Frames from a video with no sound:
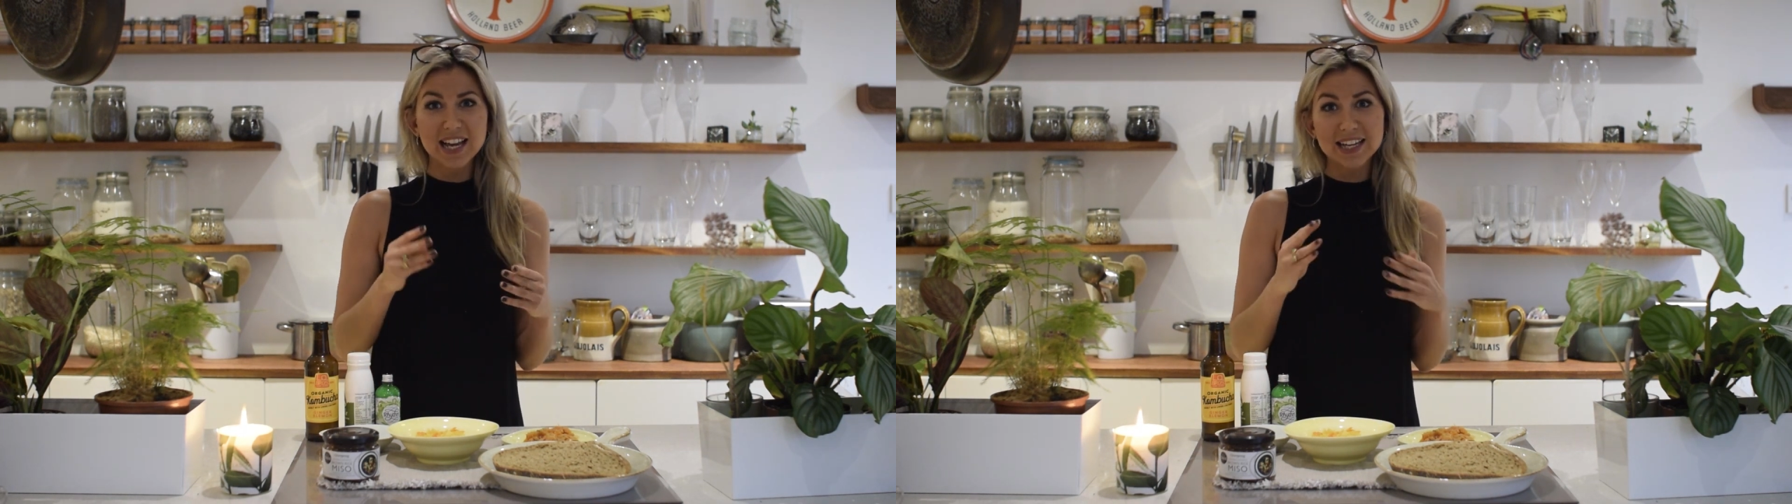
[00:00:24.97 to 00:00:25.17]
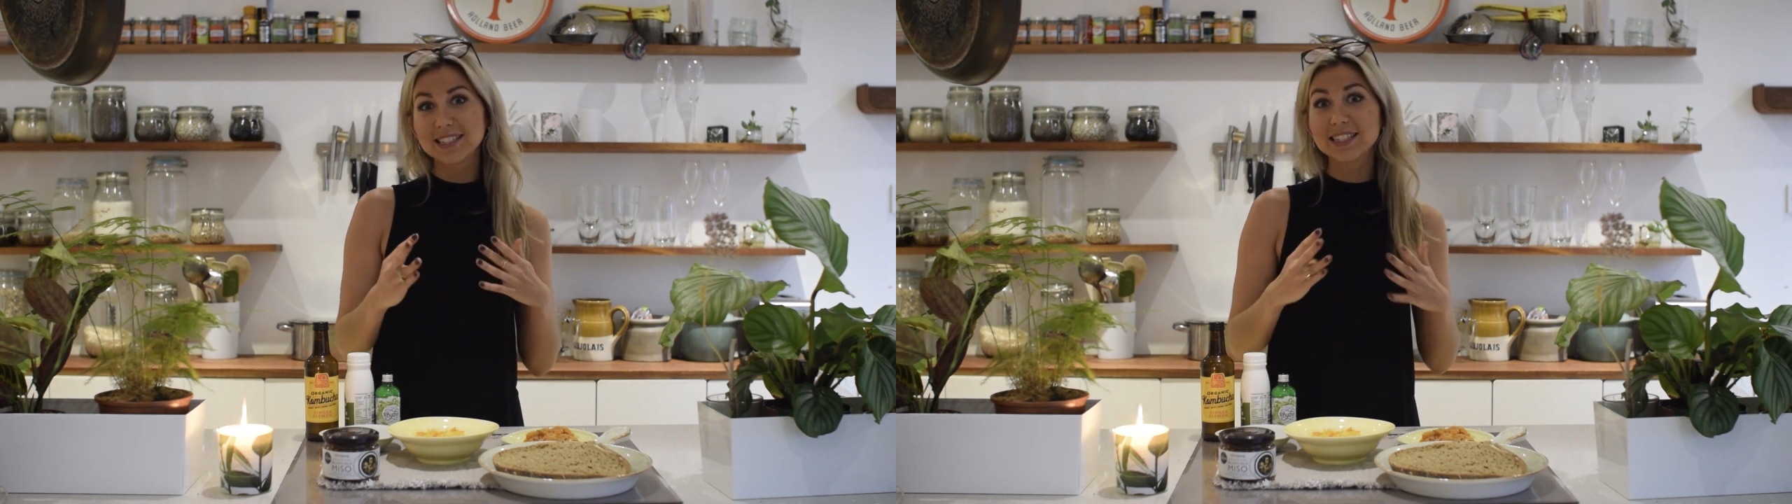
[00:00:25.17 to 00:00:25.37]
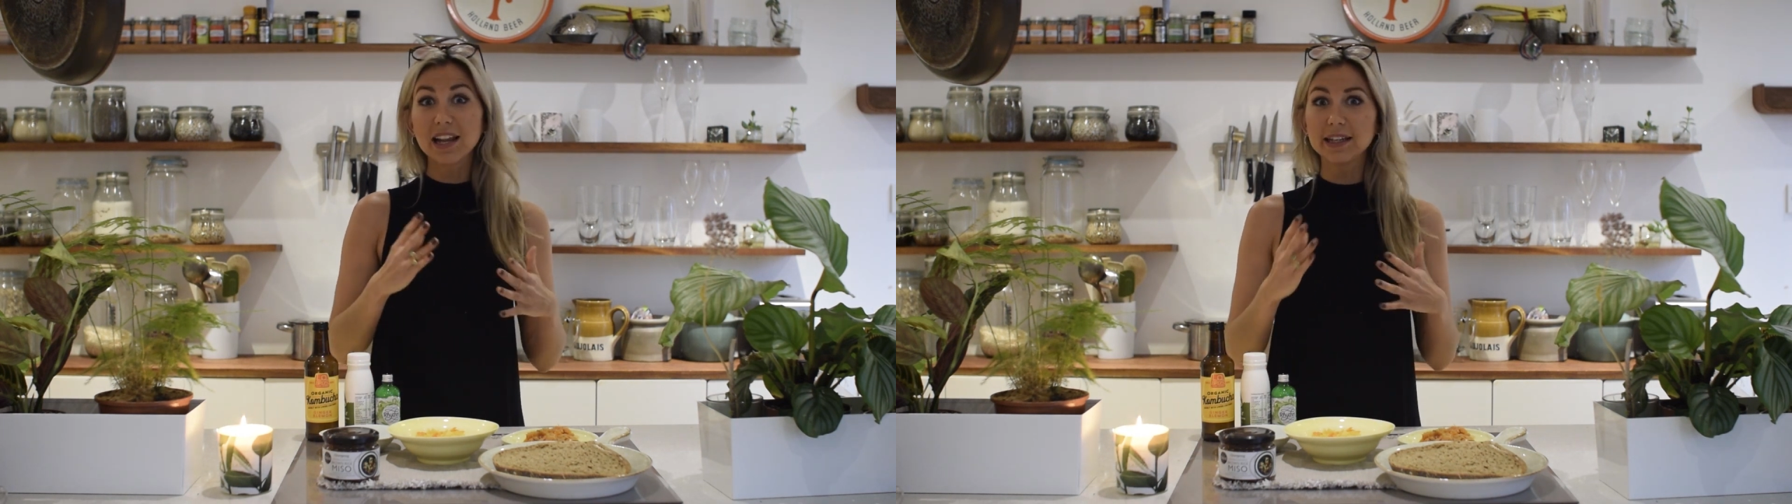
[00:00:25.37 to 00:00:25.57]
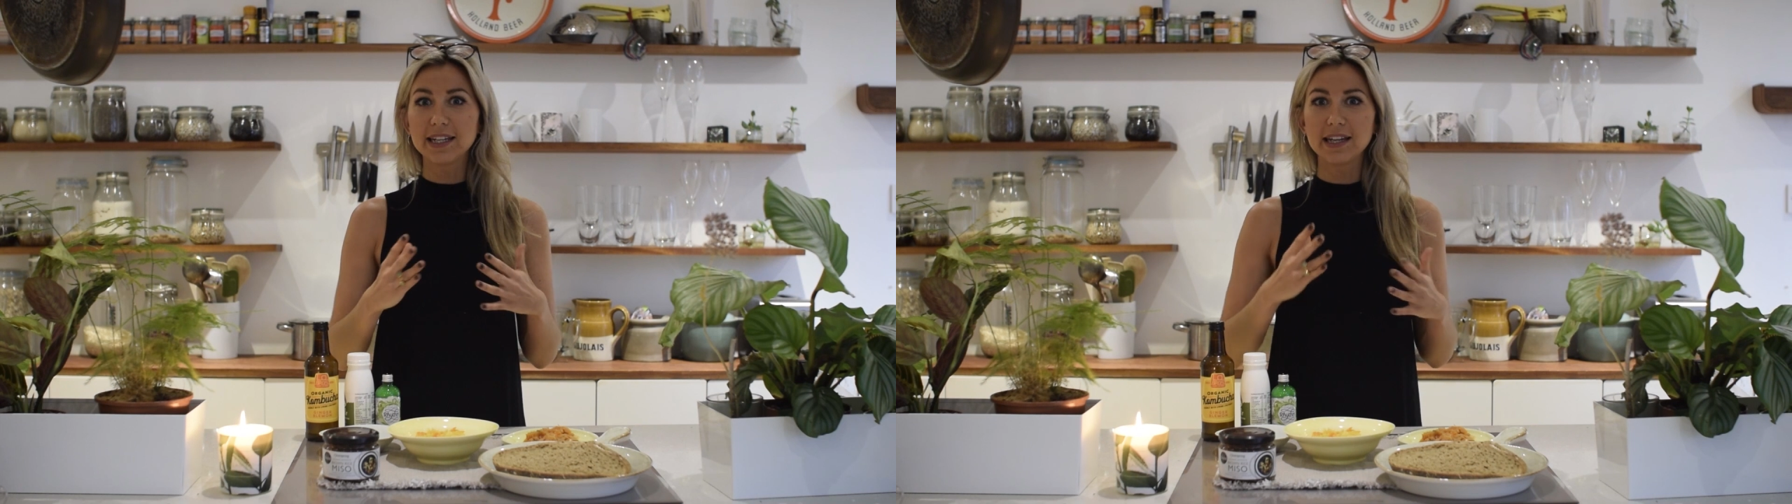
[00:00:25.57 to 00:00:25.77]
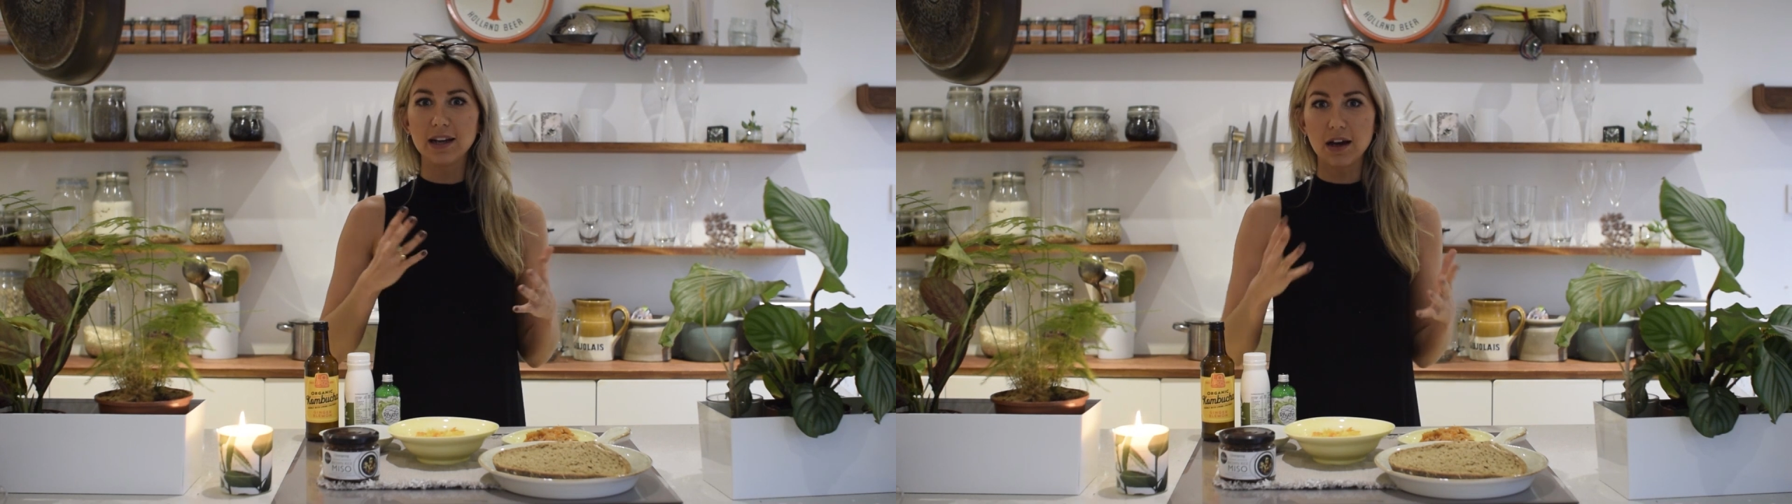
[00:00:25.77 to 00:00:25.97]
and
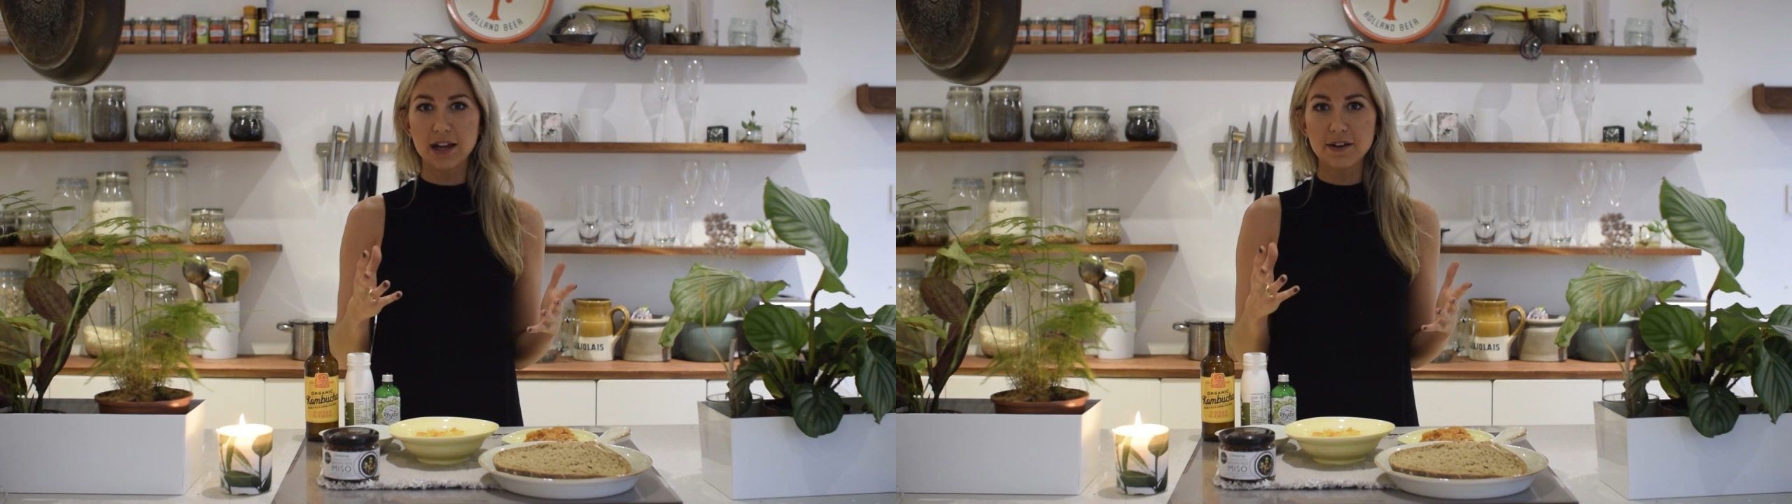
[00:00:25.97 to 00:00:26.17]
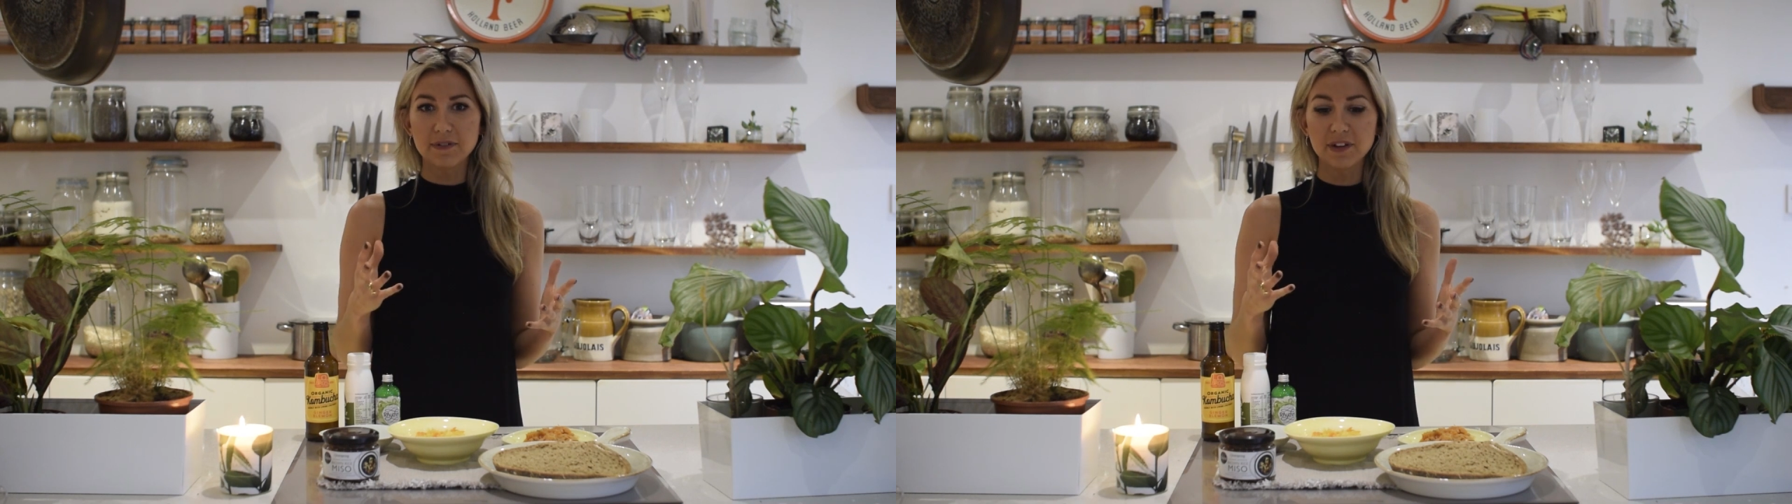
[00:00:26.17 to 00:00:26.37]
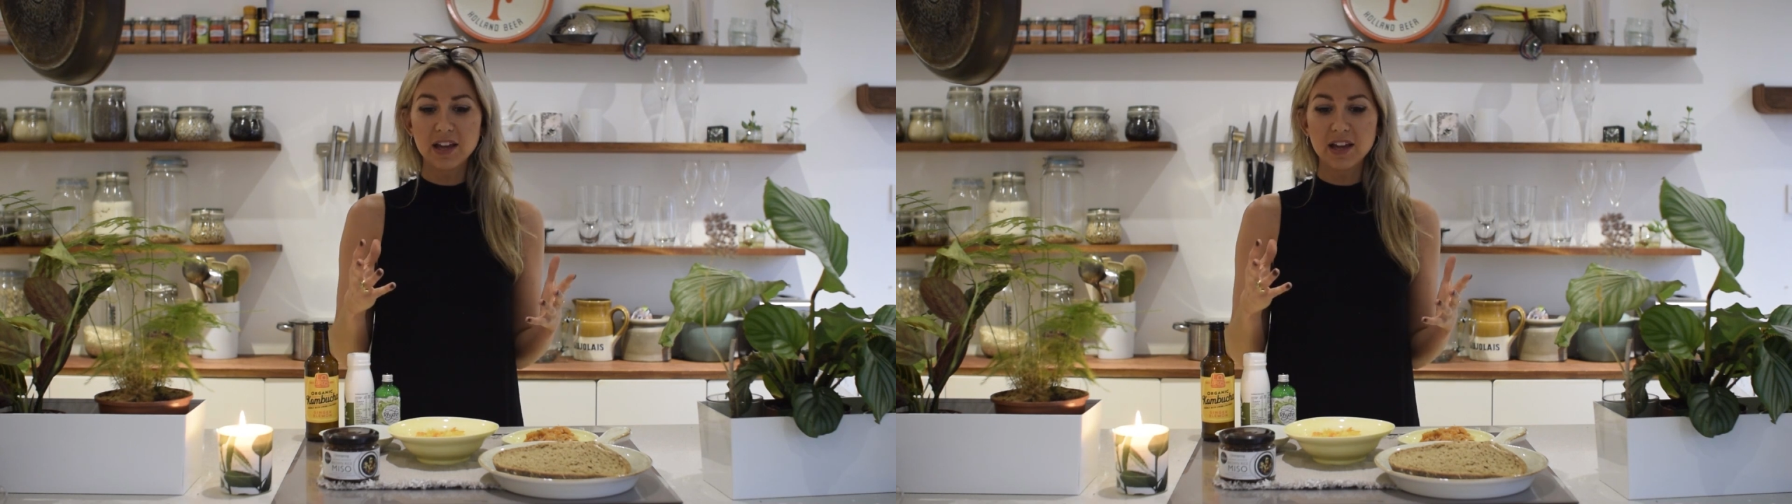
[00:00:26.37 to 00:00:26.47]
slightly alive.